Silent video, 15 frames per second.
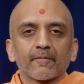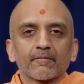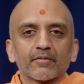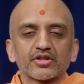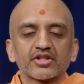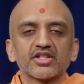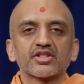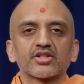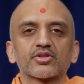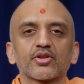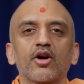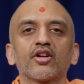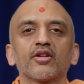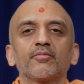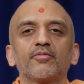Vashisht
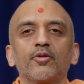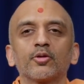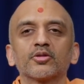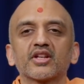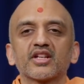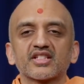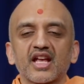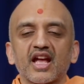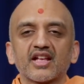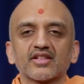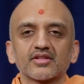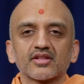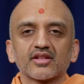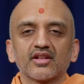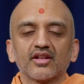saw him, folded his
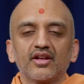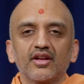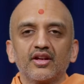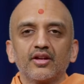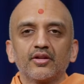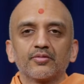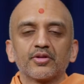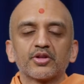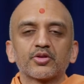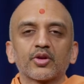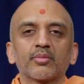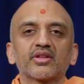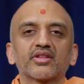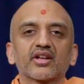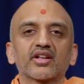hands.
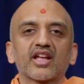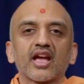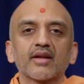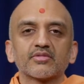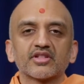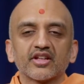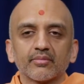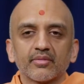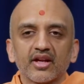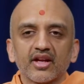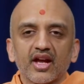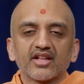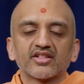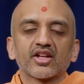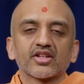Vishwamitra came to him
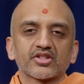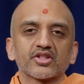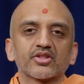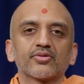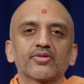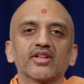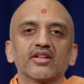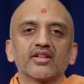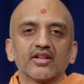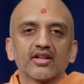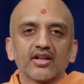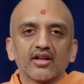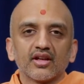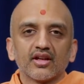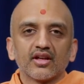and touched his feet.
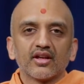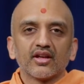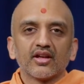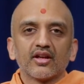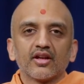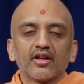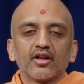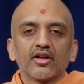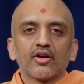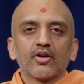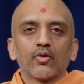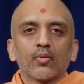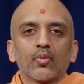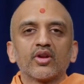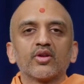
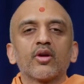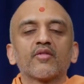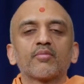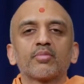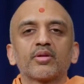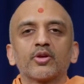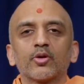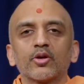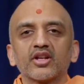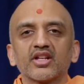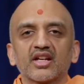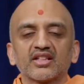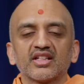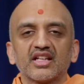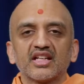When you have
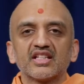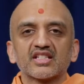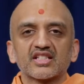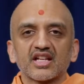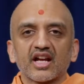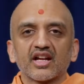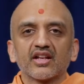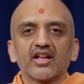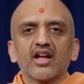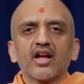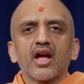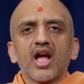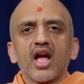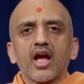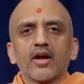purity on the inside,
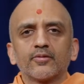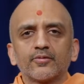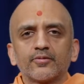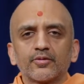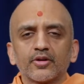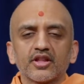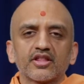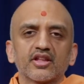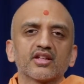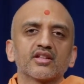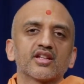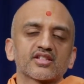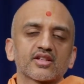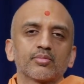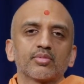everything
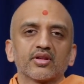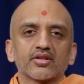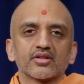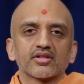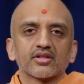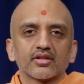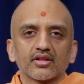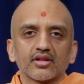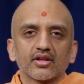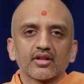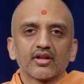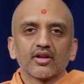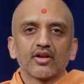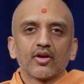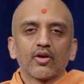disappears.
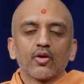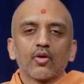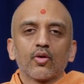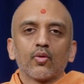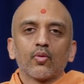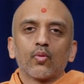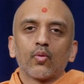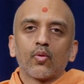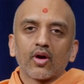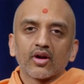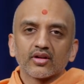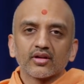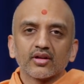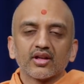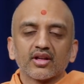
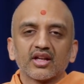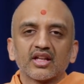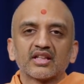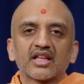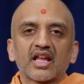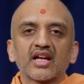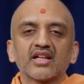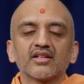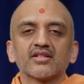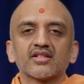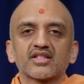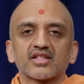One enlightened